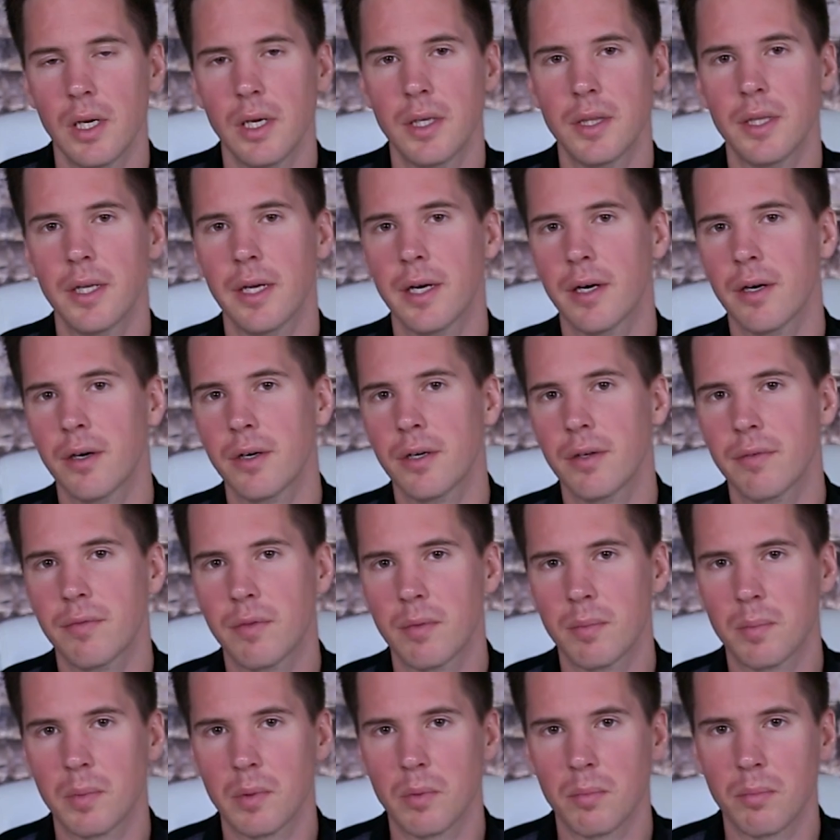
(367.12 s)
In the area of
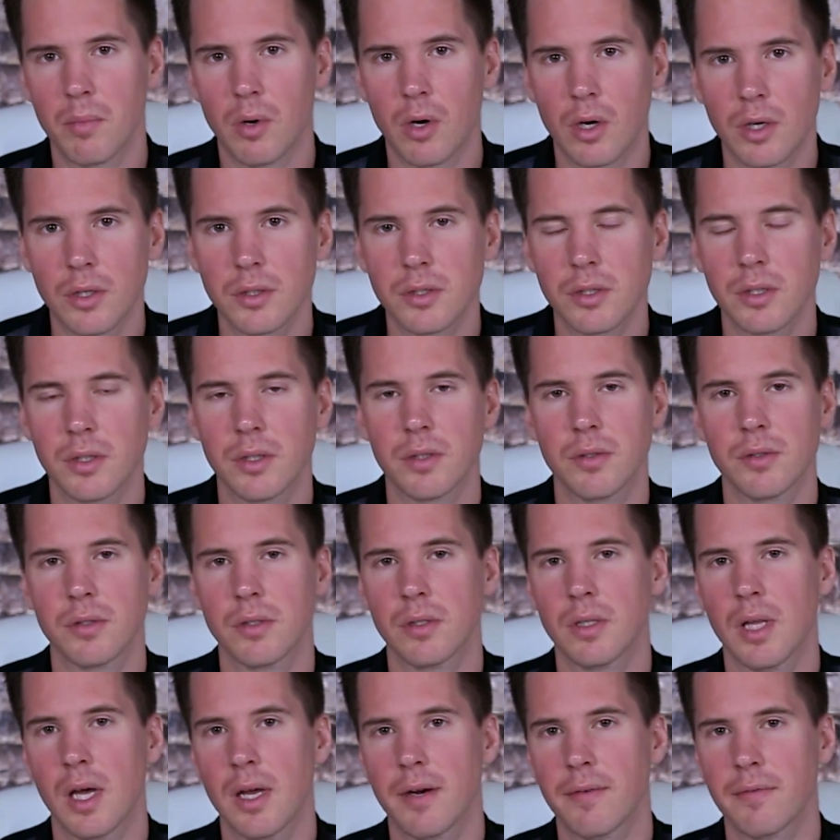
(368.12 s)
the Blue Mosque, there's a
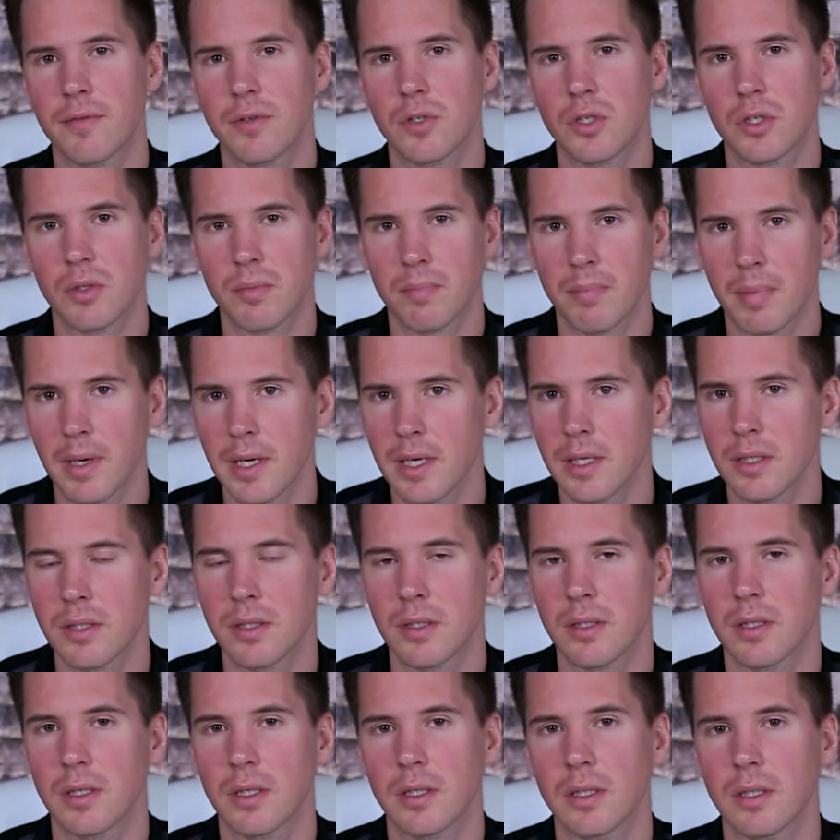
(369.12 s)
lot of
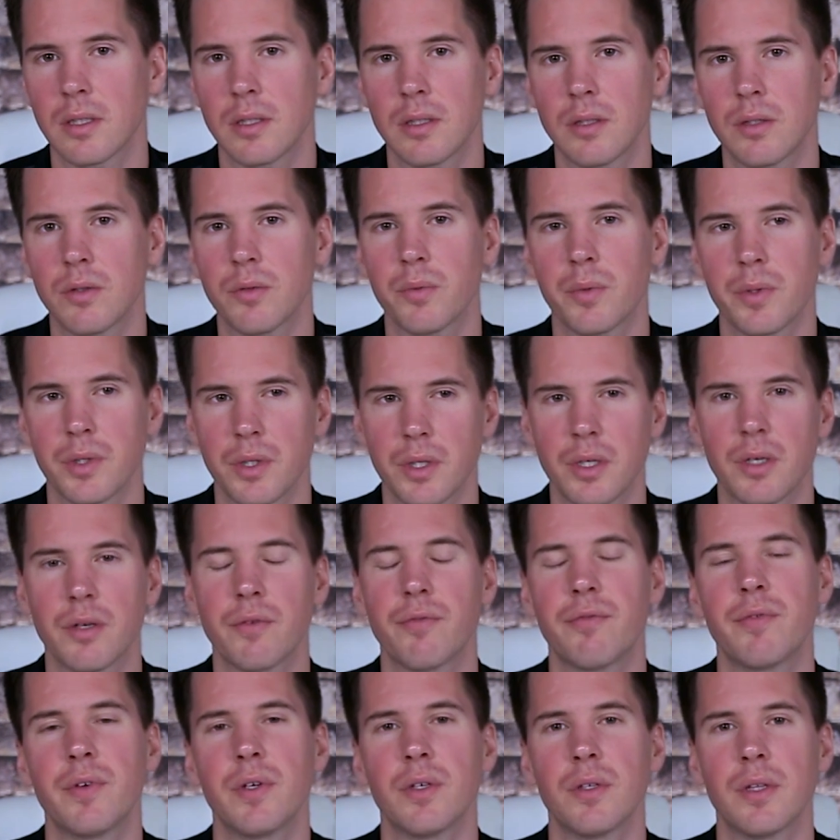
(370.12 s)
space, and you really could
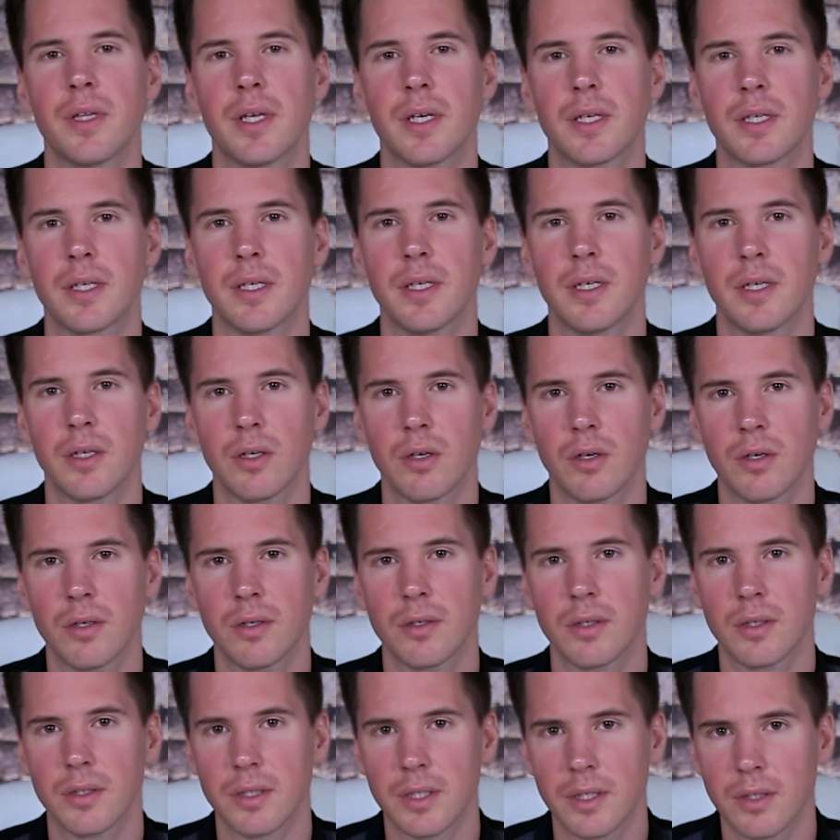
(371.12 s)
feel that getting hurt
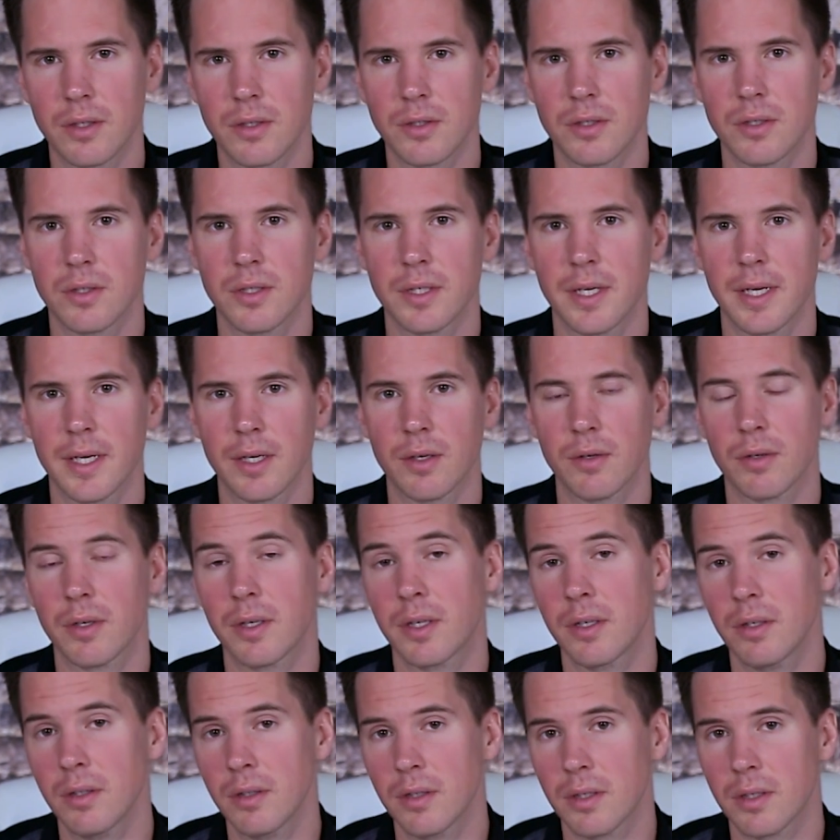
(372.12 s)
in a terrorist attack or
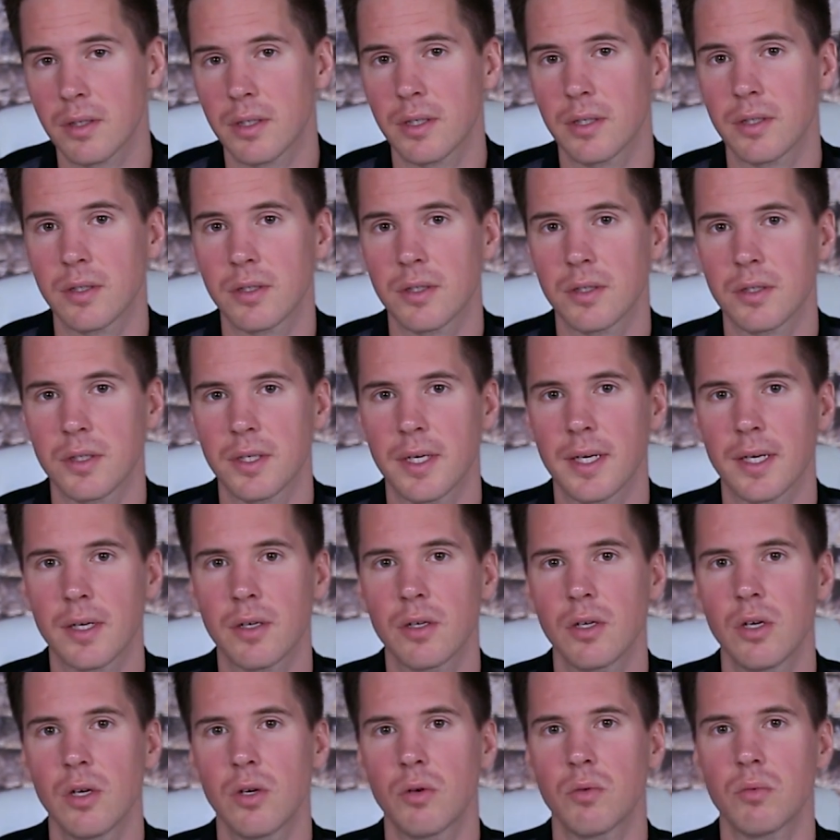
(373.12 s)
killed in a terrorist attack
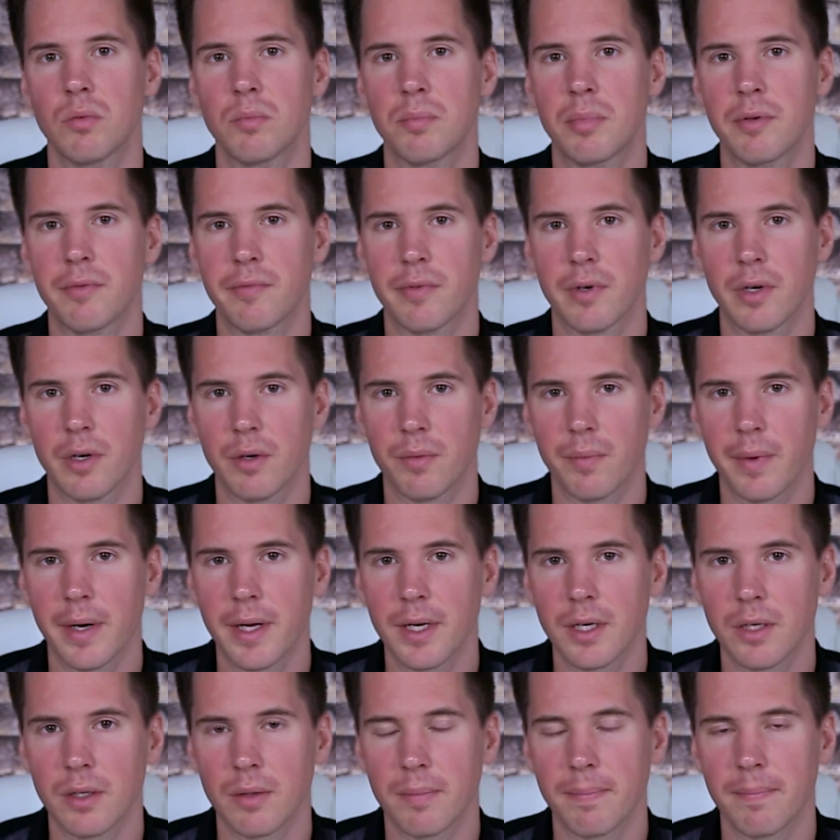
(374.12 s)
would be very
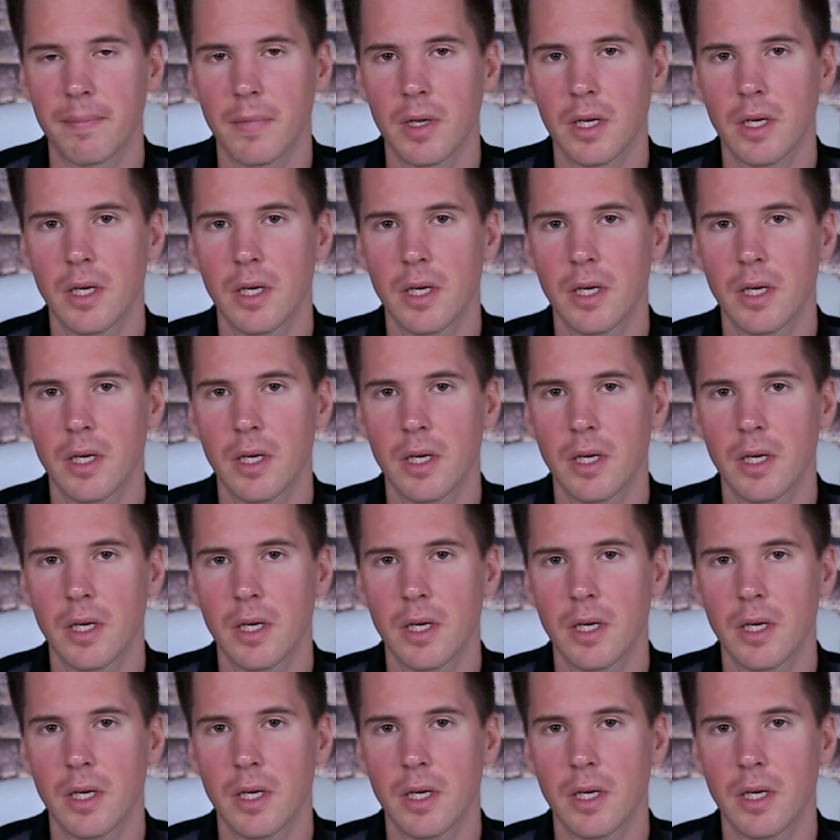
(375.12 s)
random.